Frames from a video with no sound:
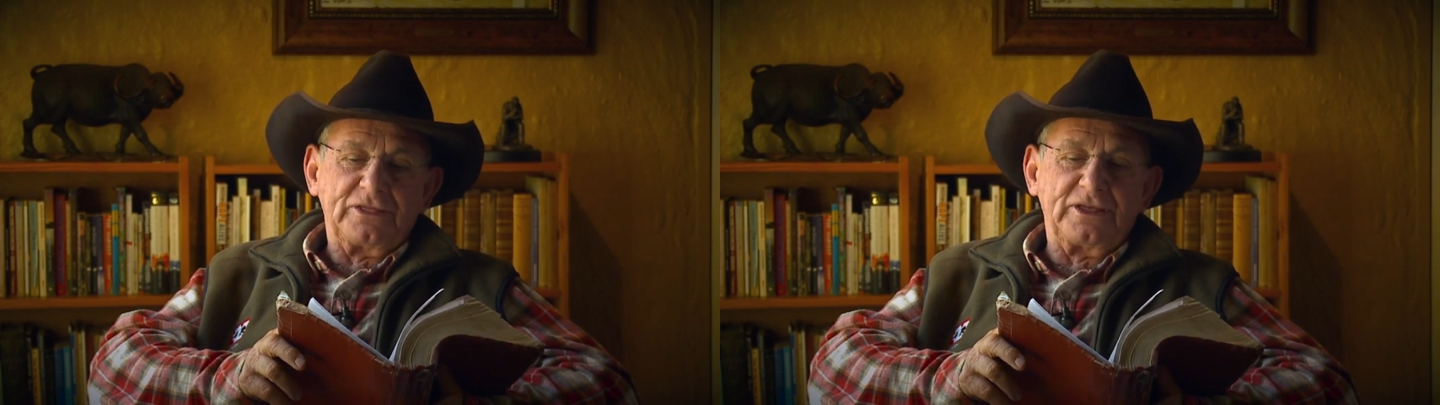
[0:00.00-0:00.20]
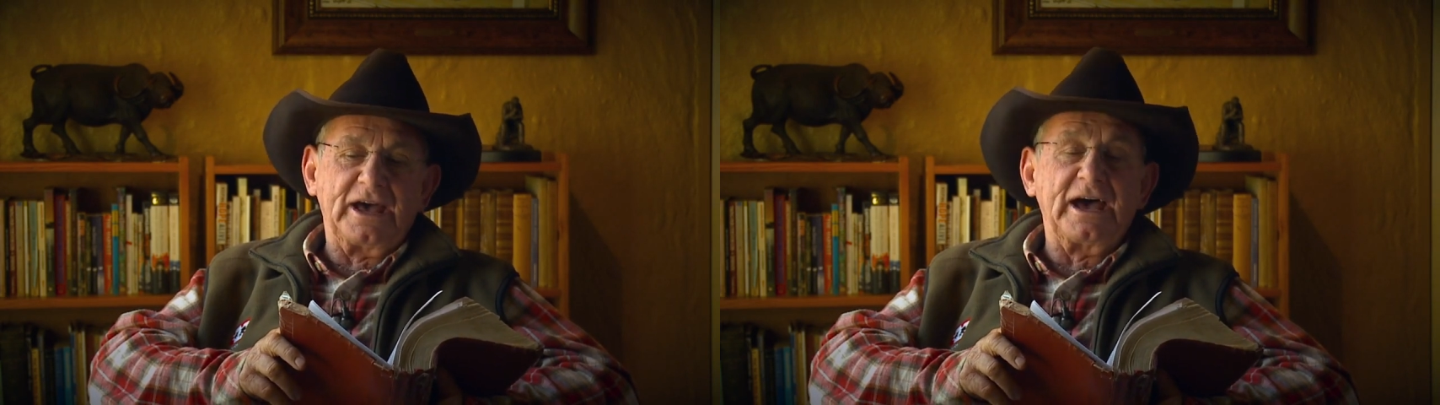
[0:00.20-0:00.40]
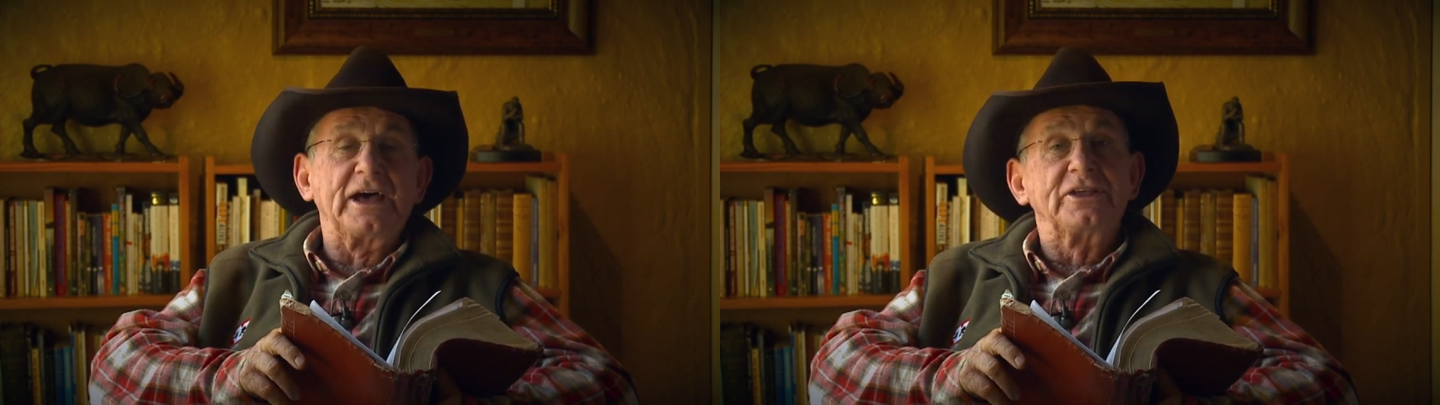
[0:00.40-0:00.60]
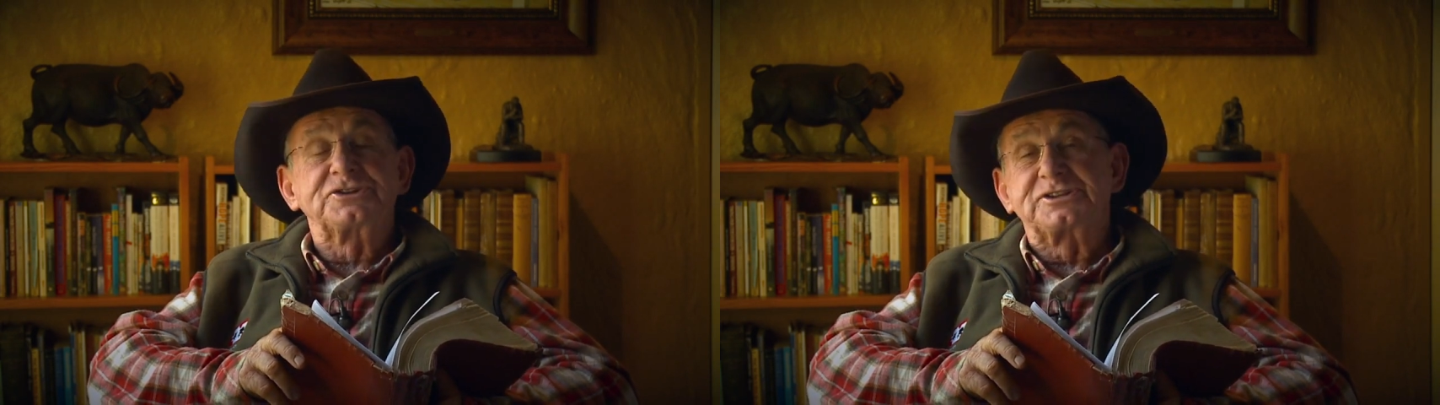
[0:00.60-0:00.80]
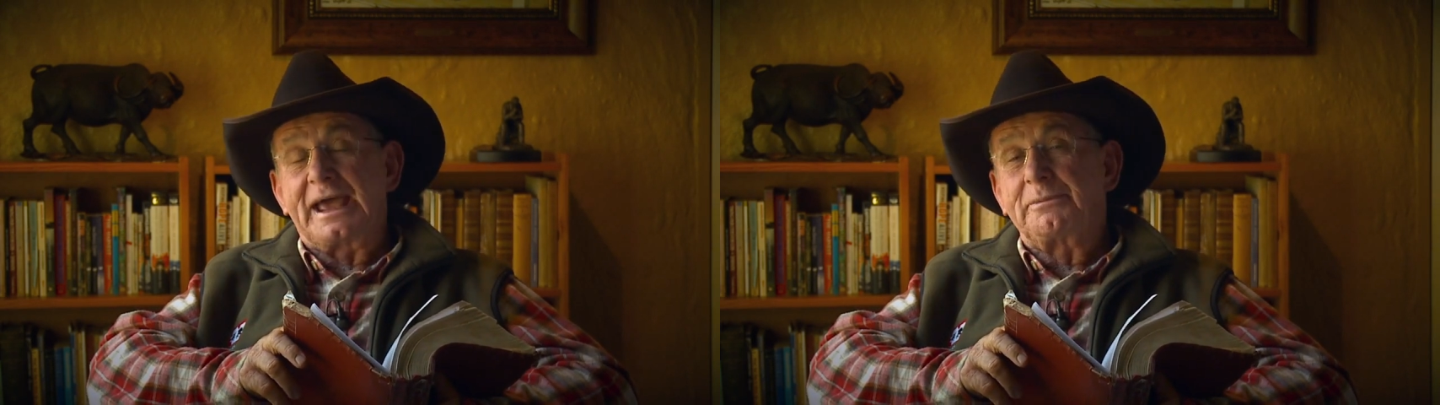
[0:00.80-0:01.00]
The
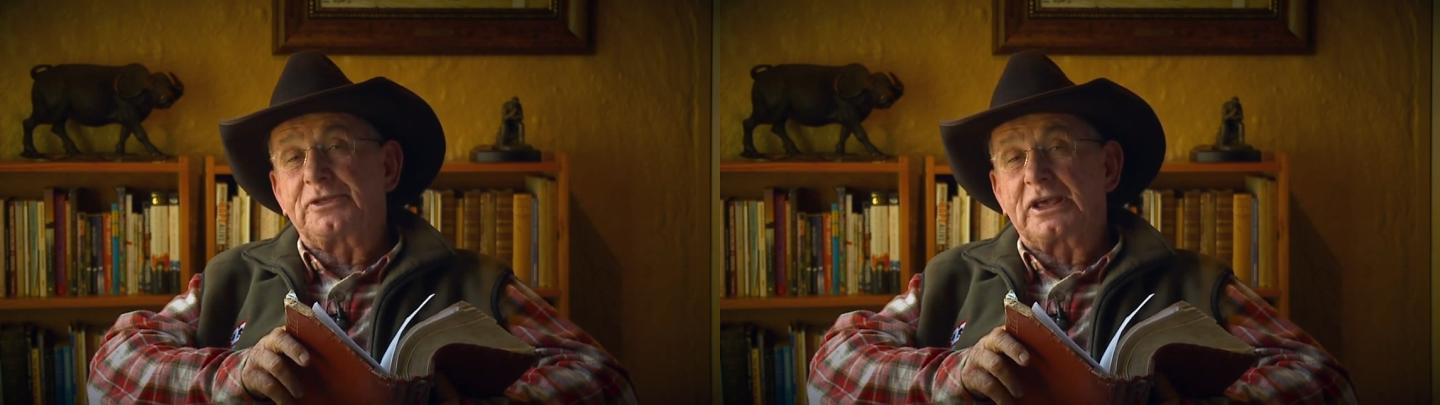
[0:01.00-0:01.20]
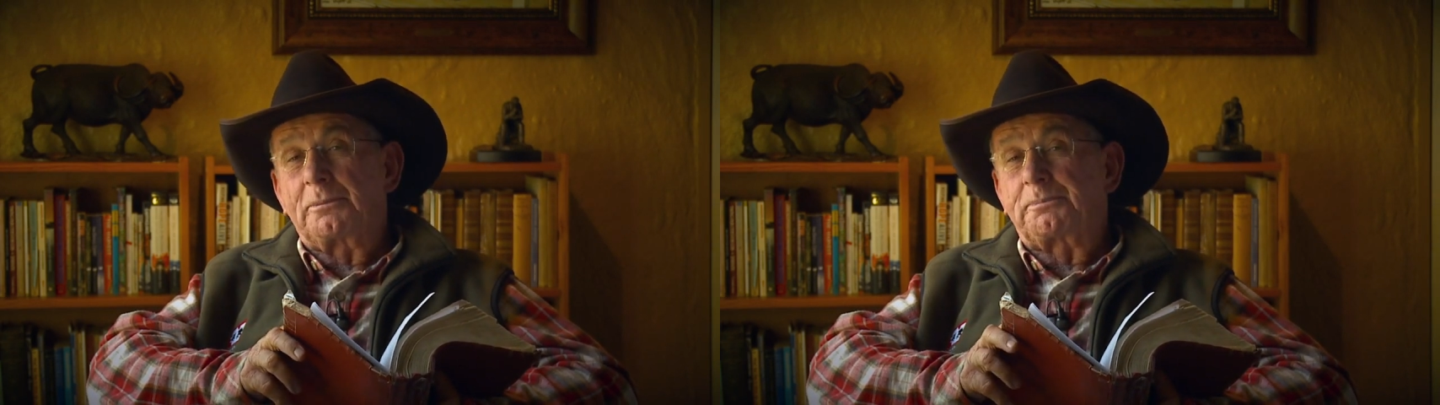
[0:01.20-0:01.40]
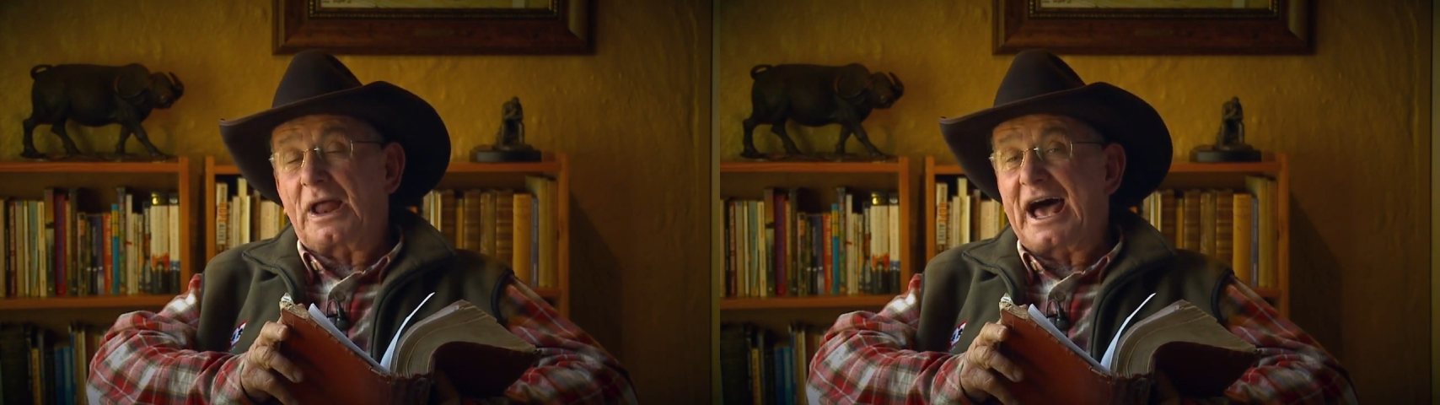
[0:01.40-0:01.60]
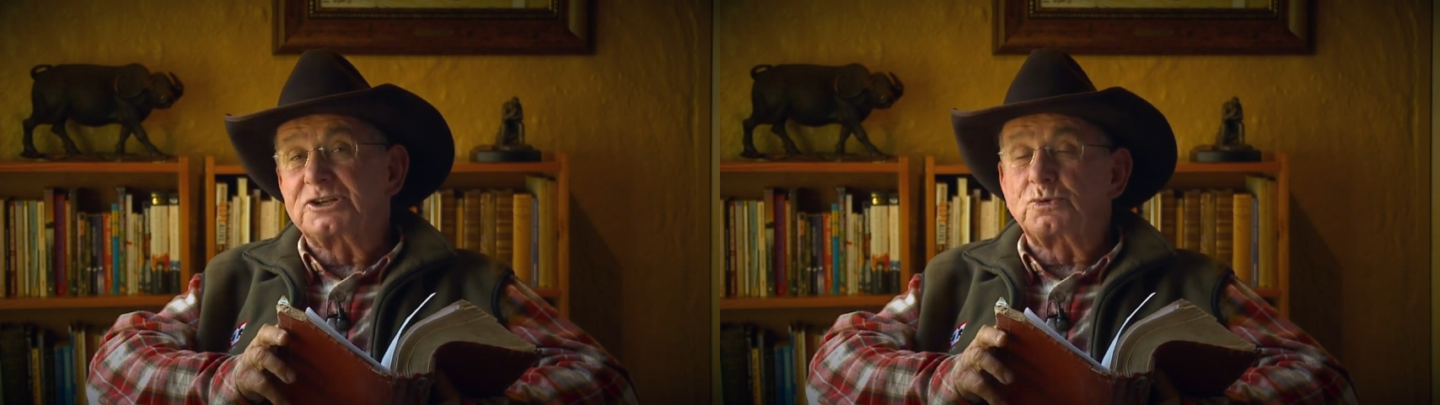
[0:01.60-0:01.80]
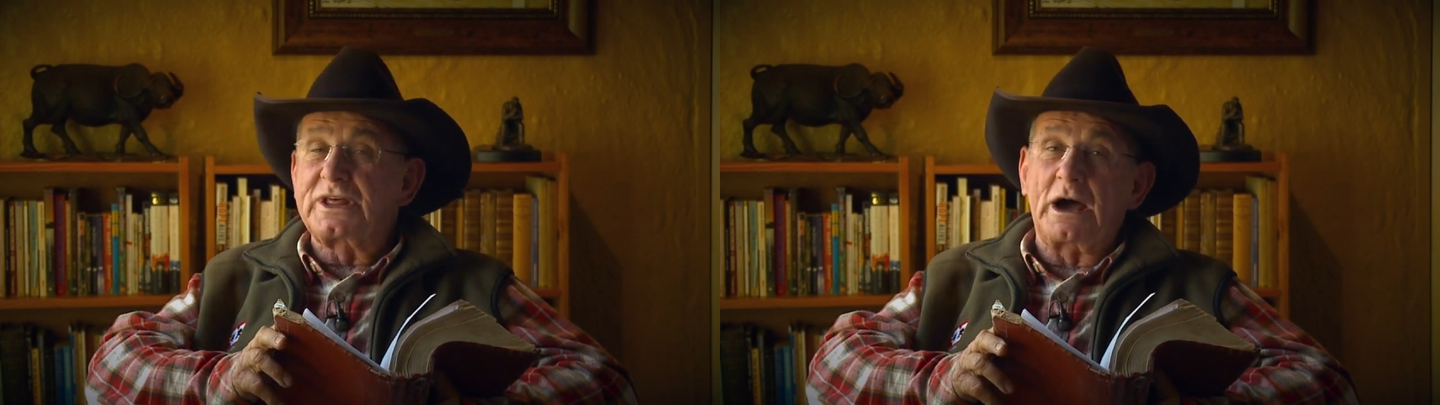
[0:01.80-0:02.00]
same thing
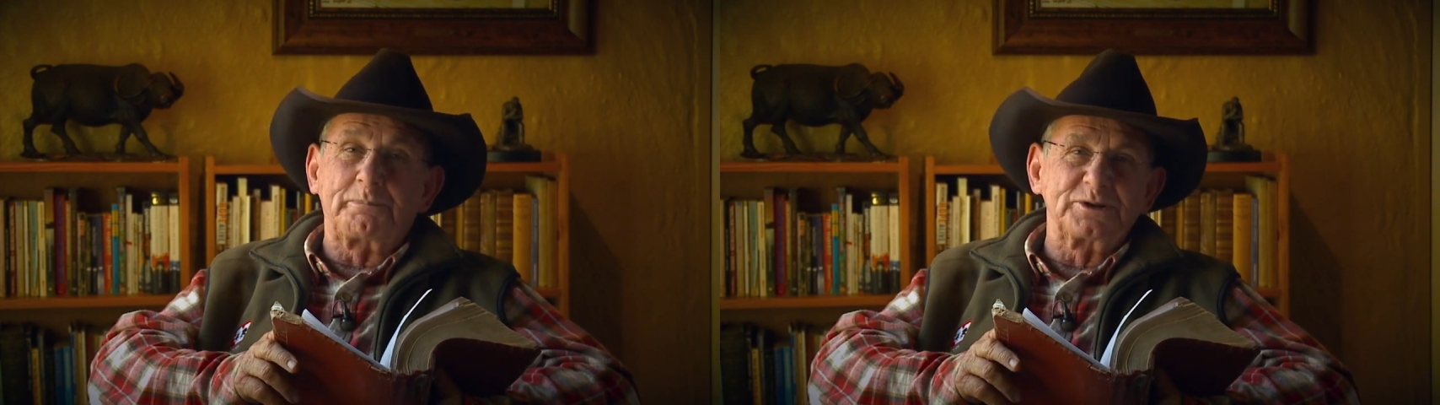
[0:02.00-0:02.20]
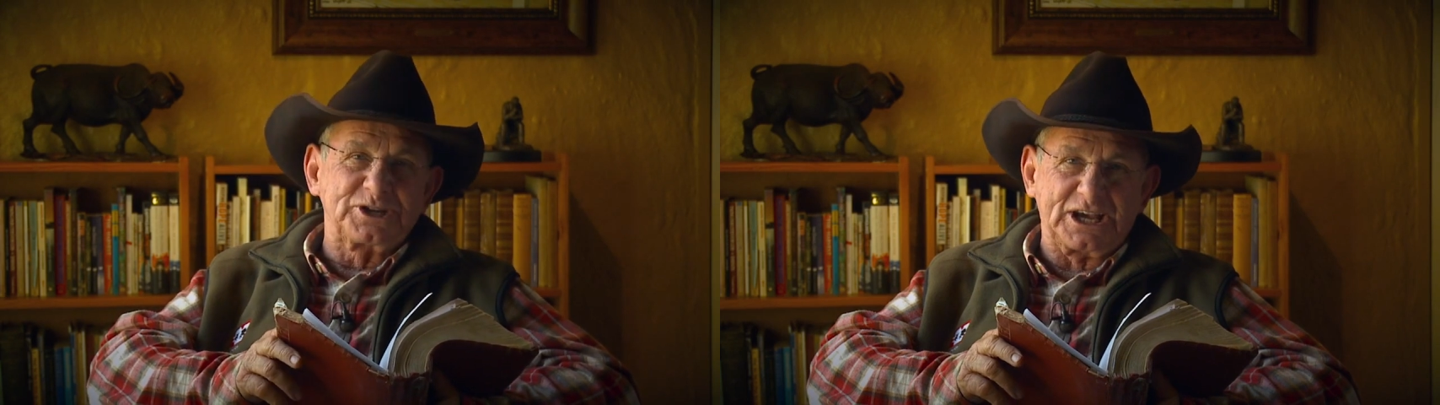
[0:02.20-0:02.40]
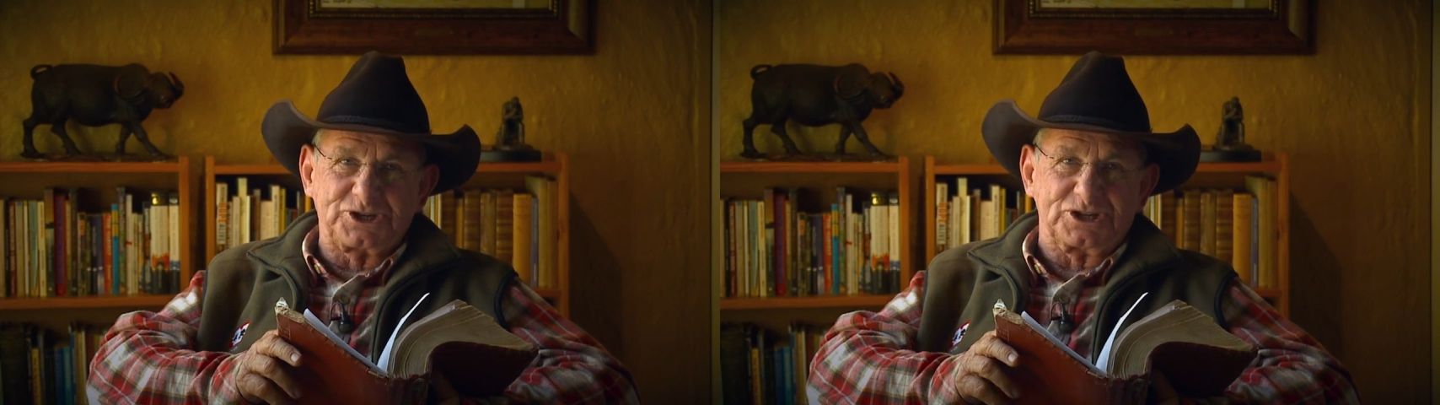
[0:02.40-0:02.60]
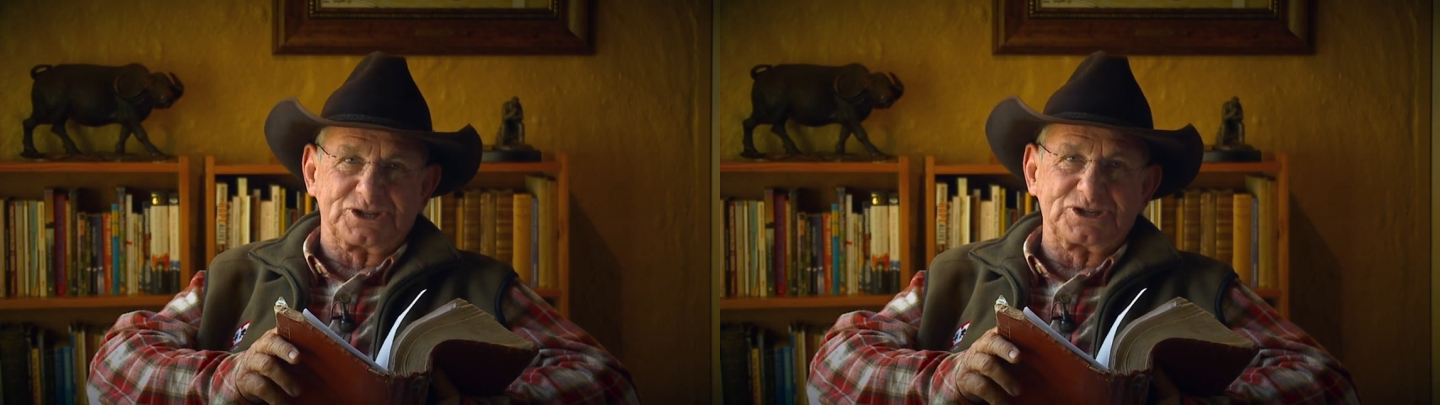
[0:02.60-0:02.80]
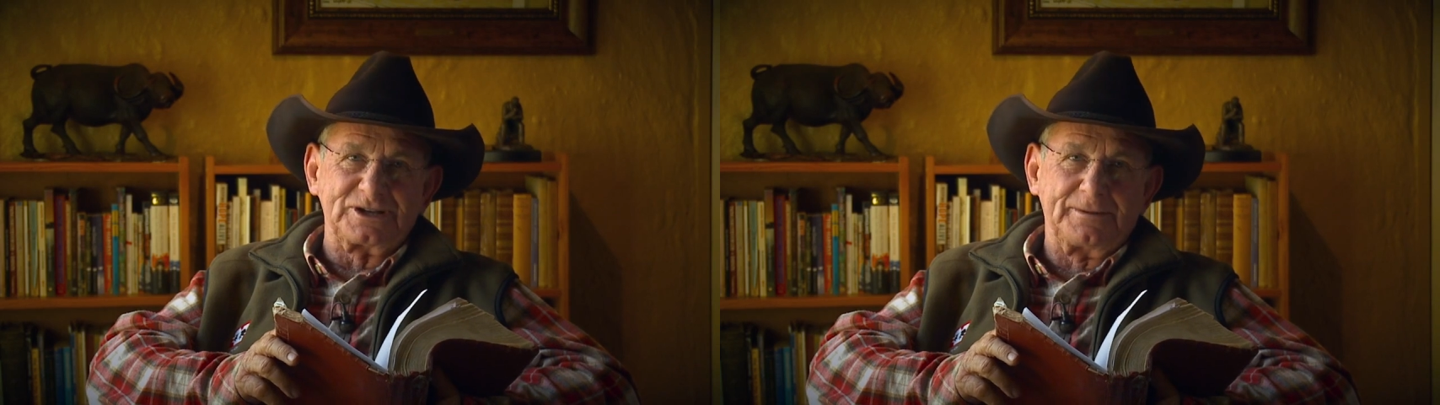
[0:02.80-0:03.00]
applies with our
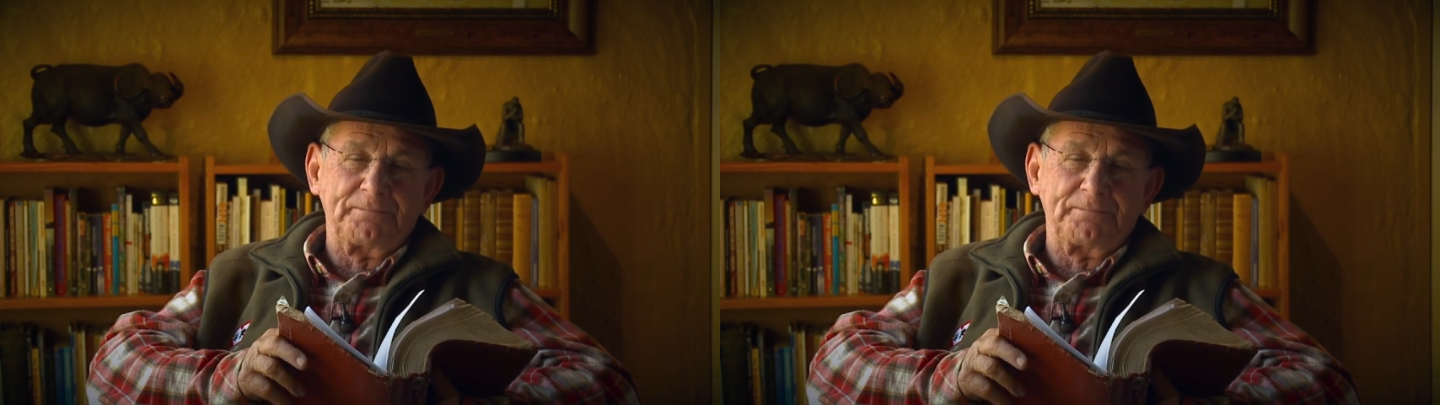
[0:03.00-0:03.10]
possessions.